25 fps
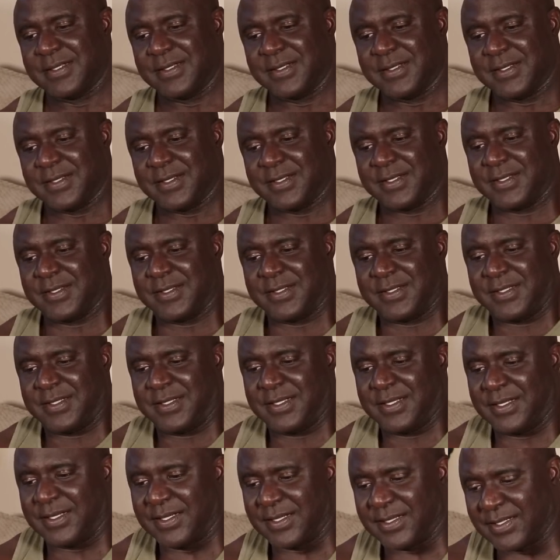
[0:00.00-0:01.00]
Yeah.
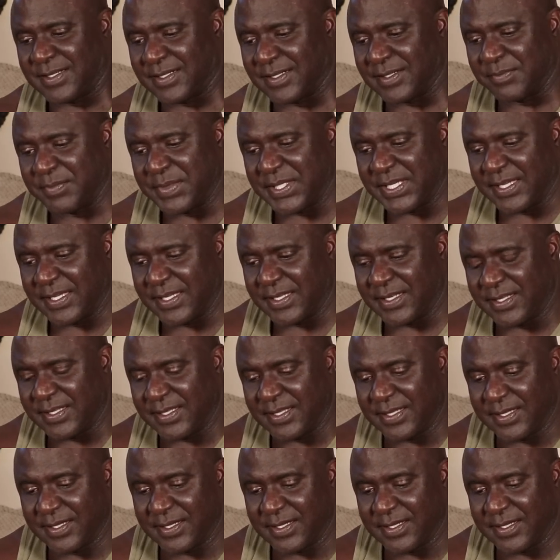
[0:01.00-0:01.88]
Oh man.